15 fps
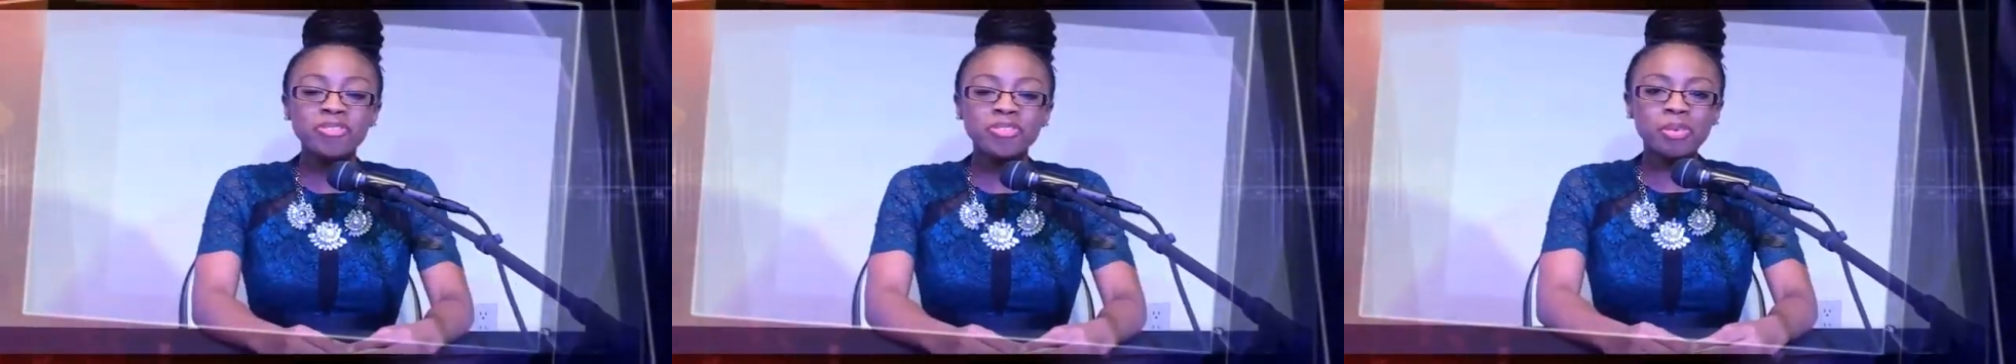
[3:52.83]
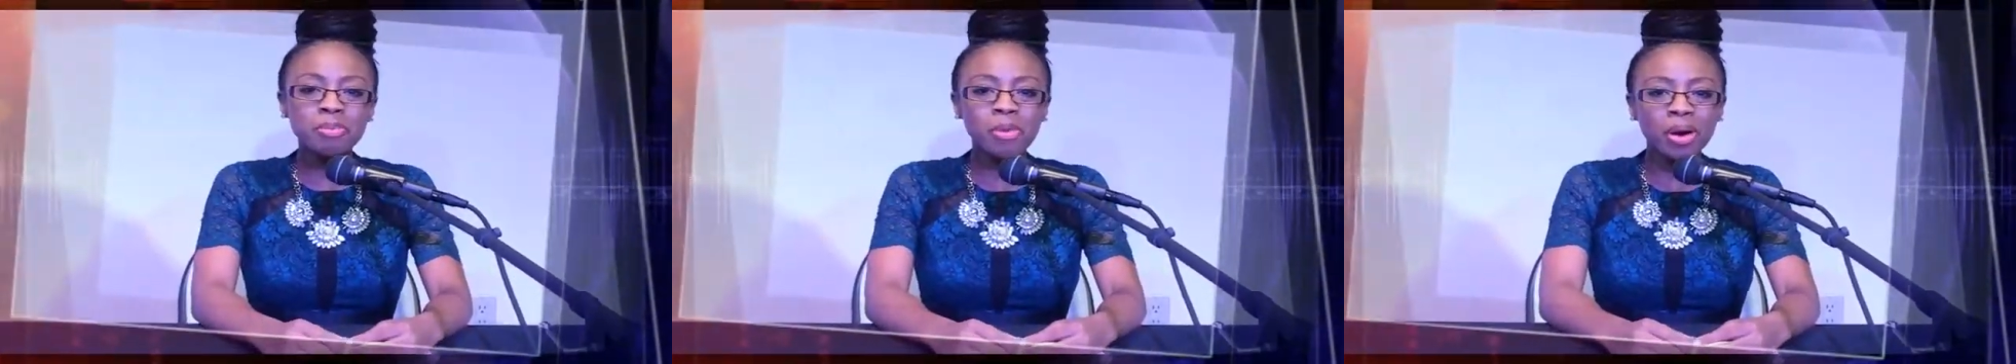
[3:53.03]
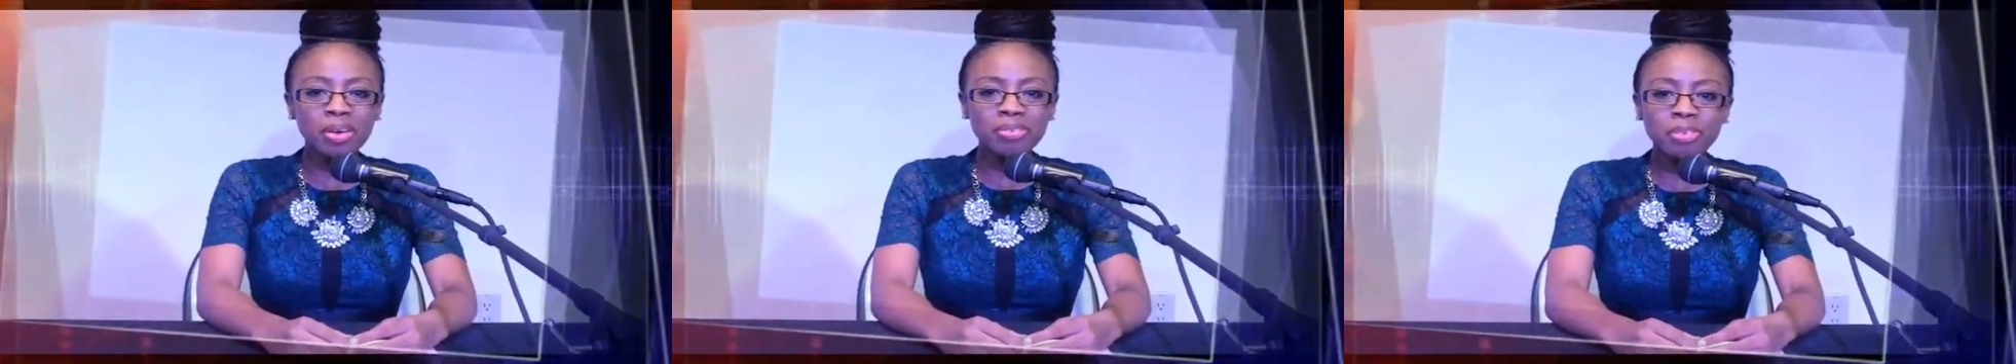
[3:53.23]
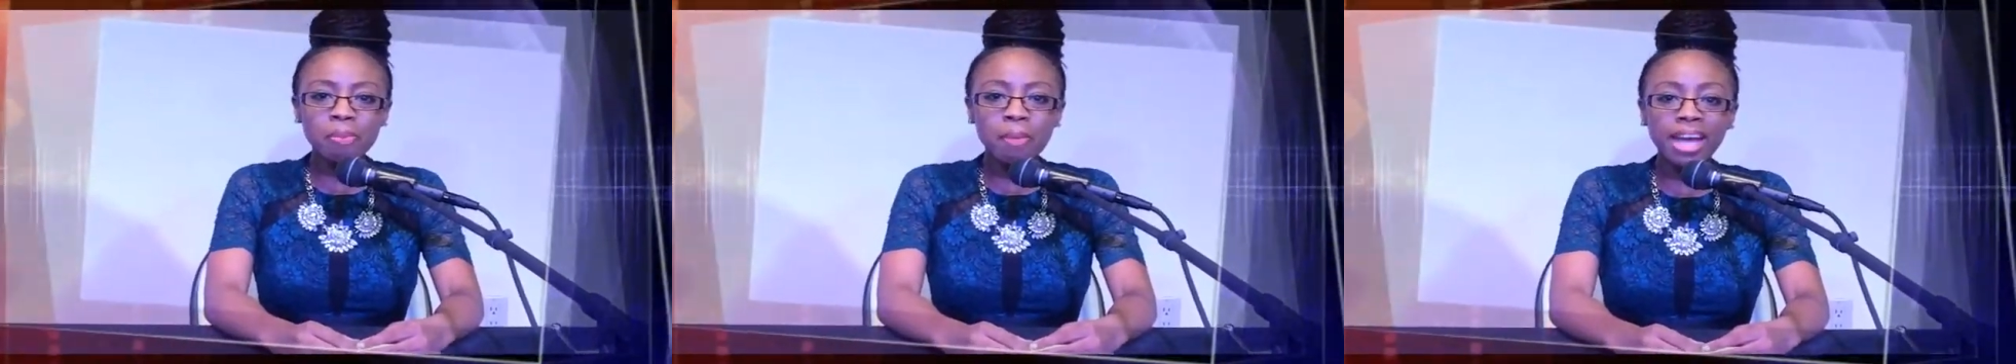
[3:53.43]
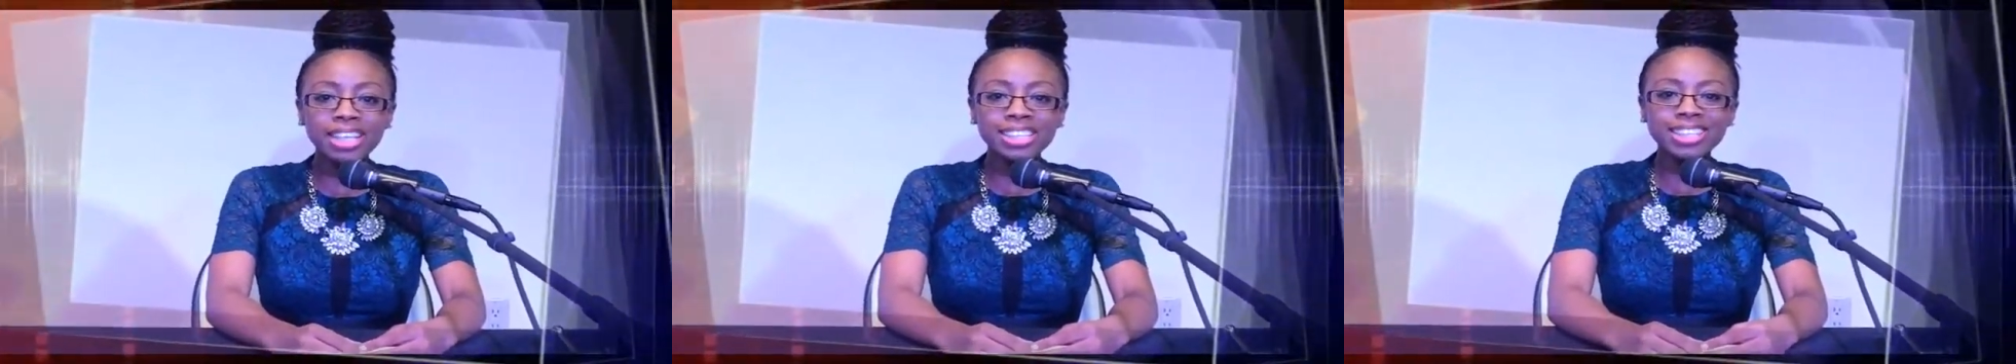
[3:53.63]
For more
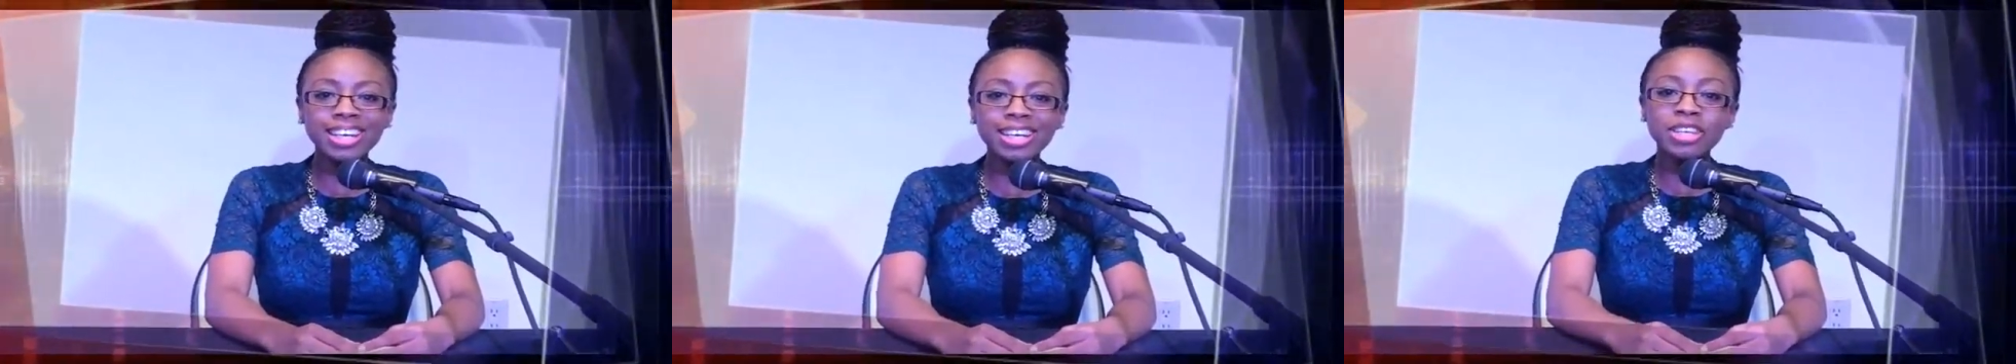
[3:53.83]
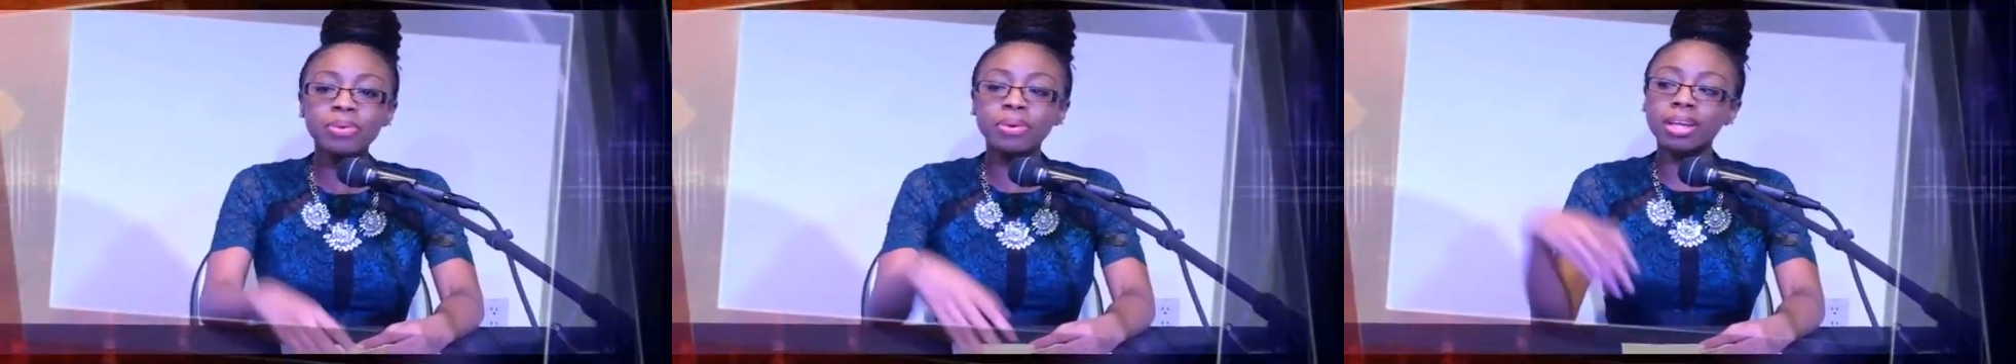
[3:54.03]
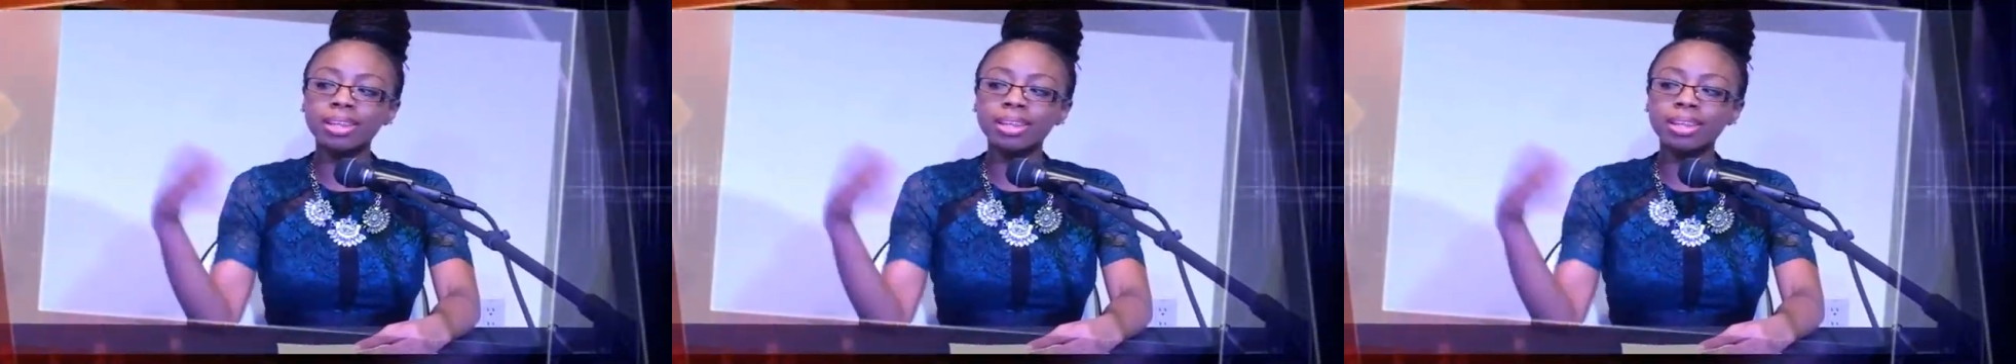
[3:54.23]
information, you